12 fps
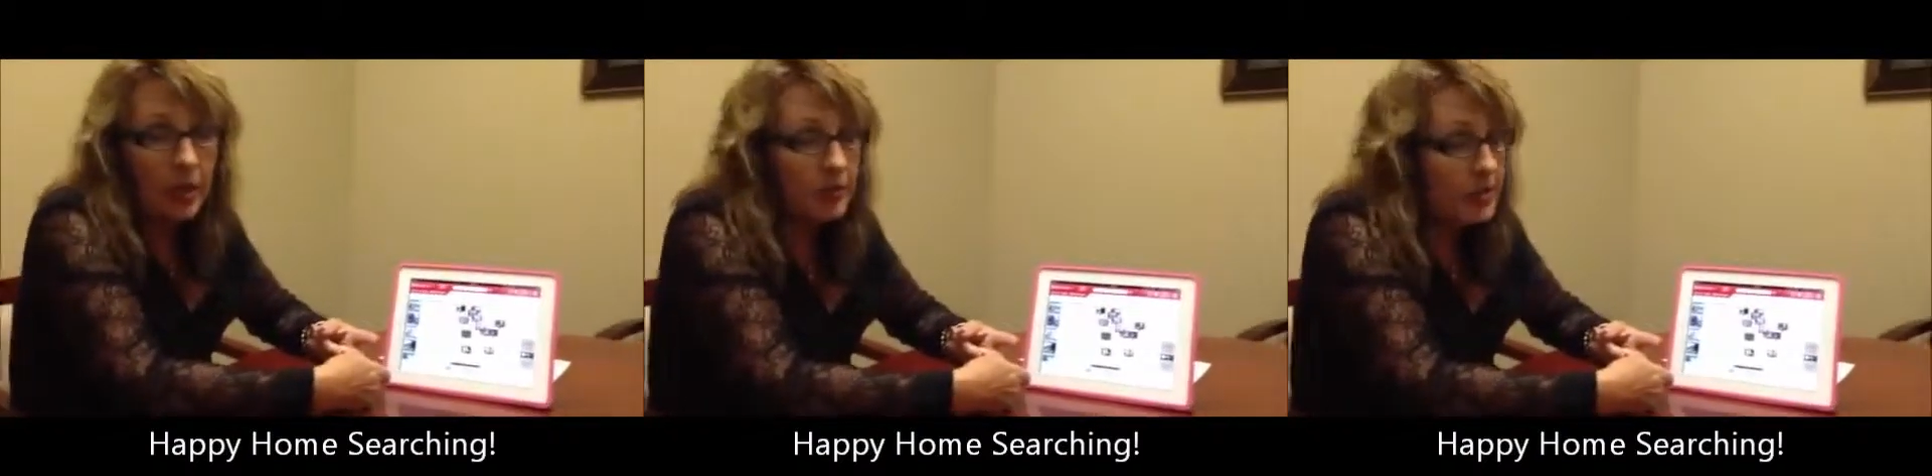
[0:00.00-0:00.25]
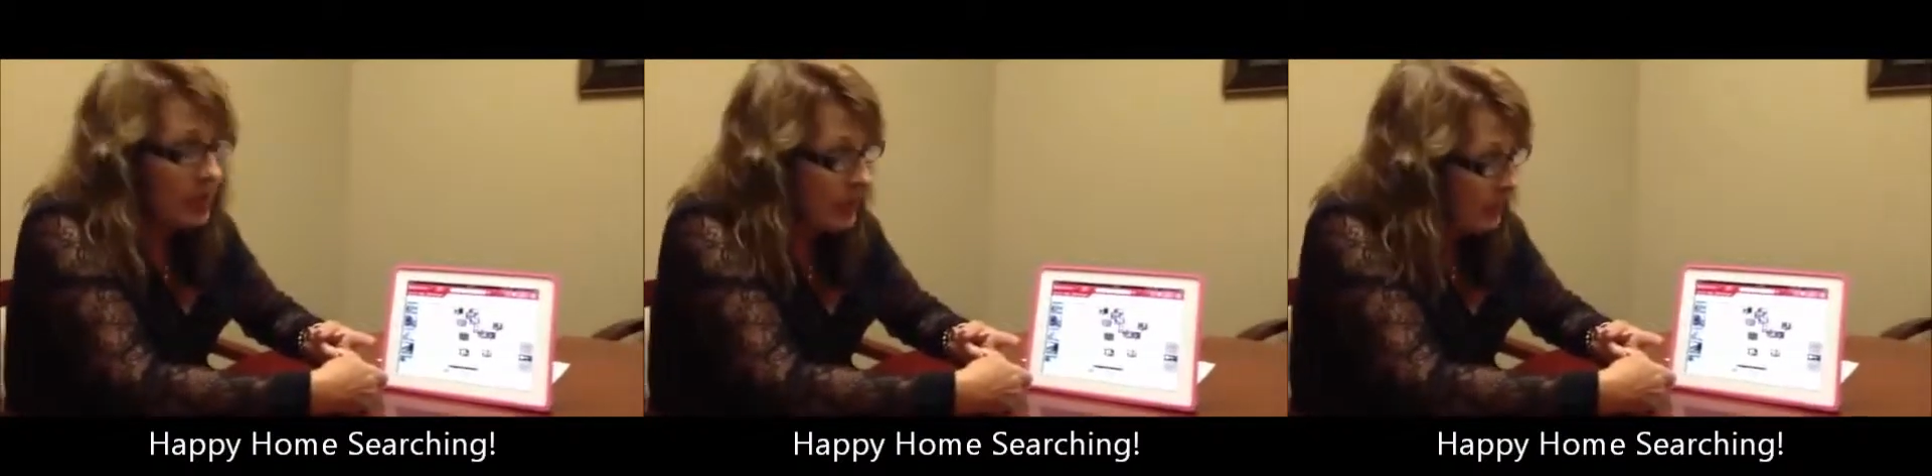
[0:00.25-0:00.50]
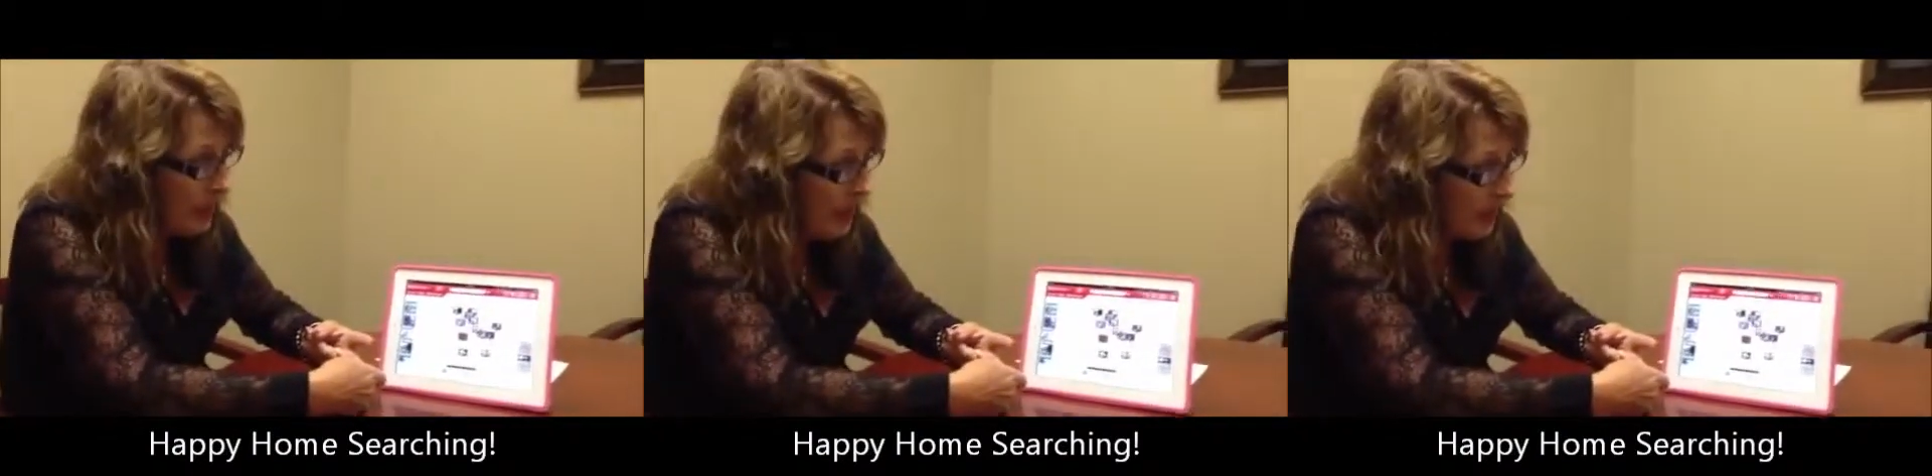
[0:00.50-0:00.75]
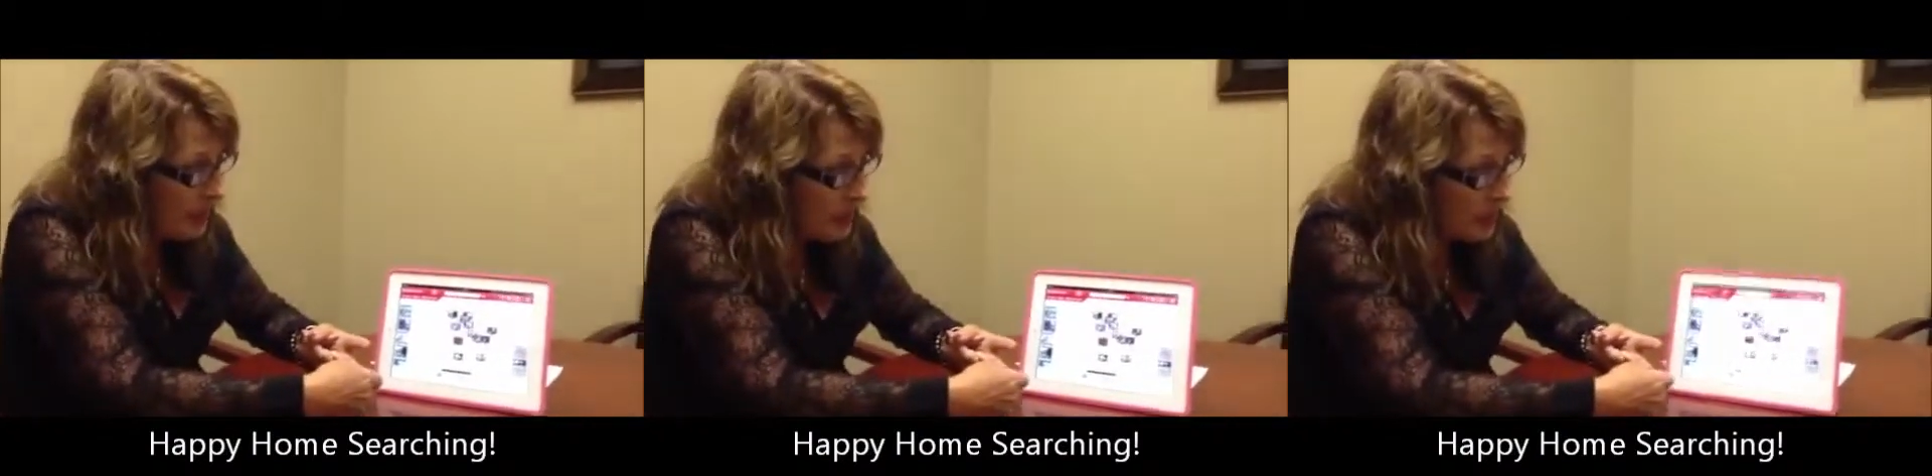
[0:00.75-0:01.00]
always
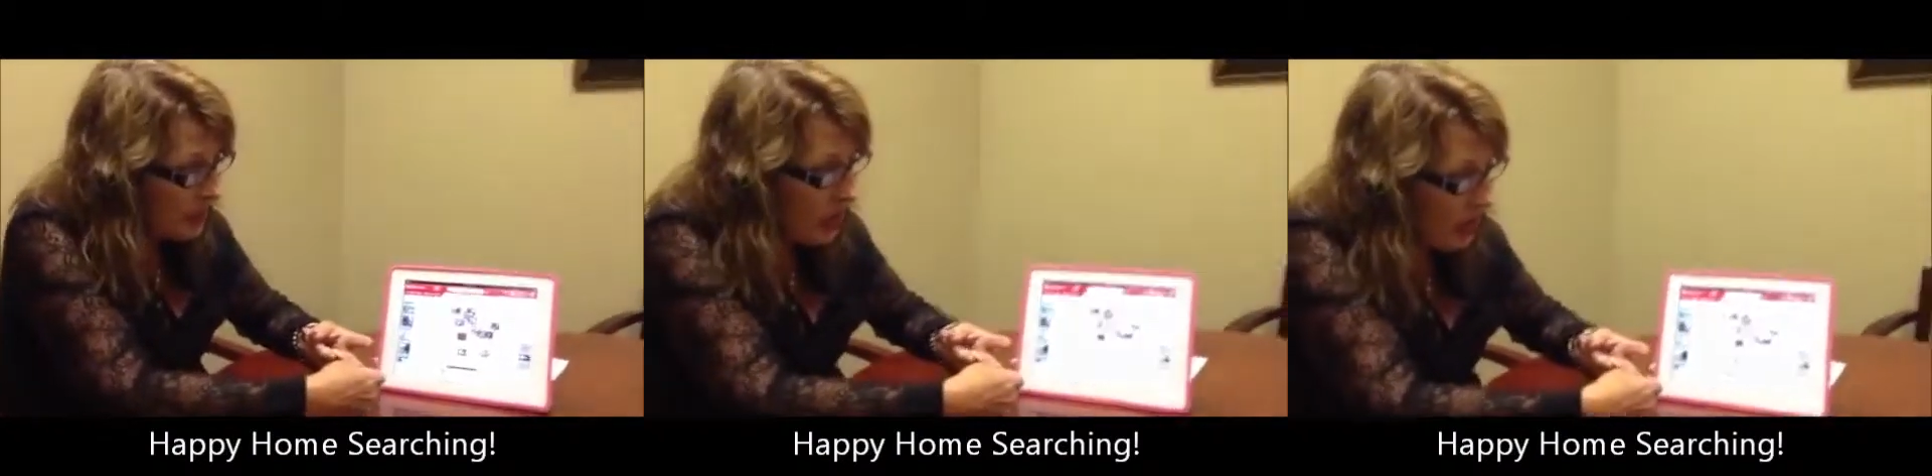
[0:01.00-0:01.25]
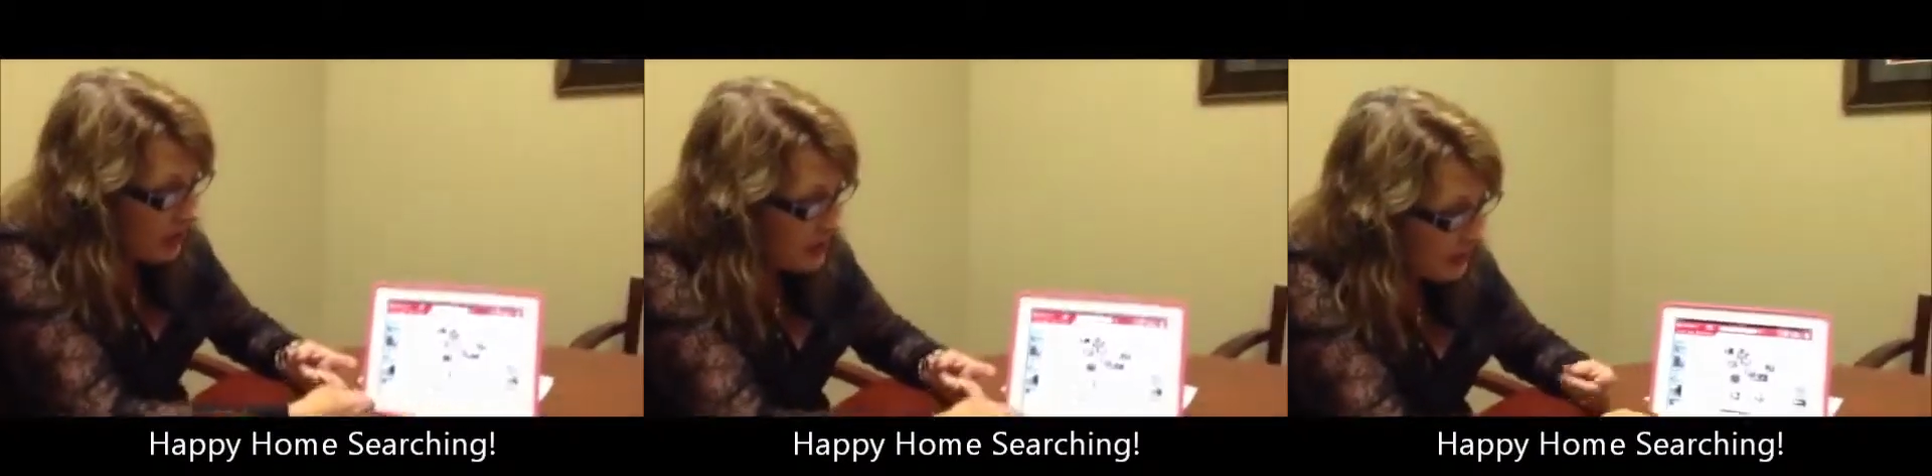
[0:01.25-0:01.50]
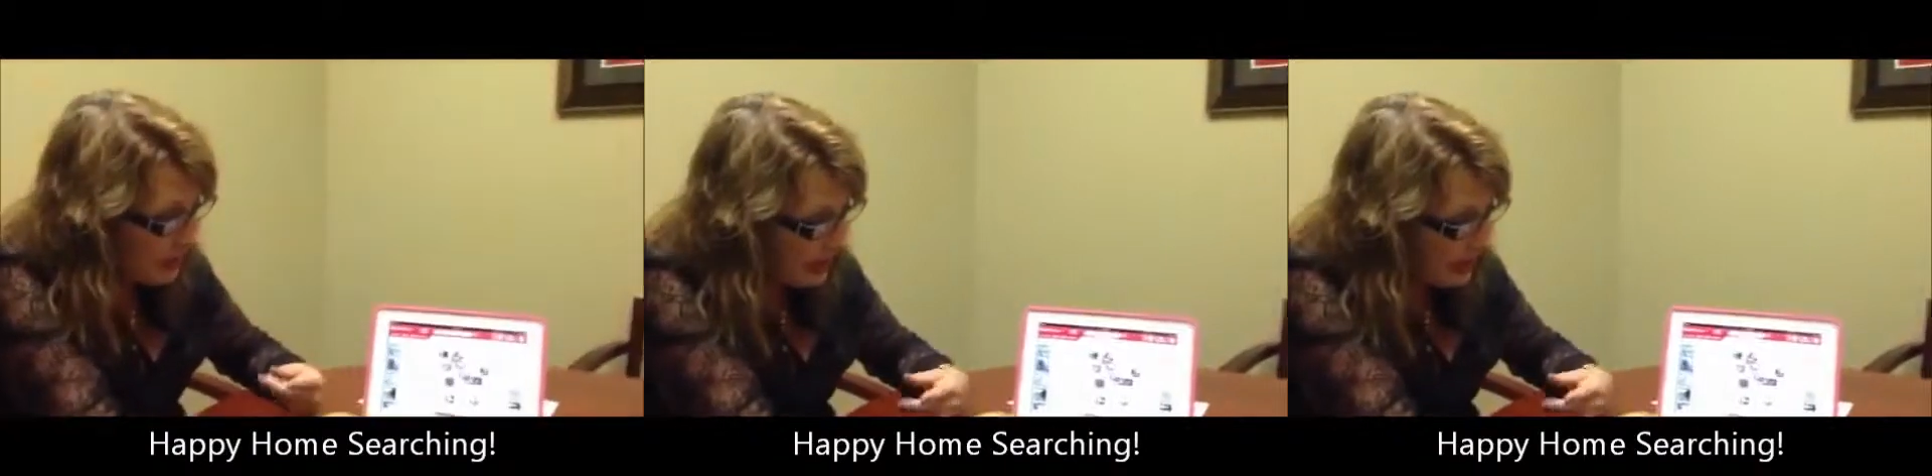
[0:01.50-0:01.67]
email us or call us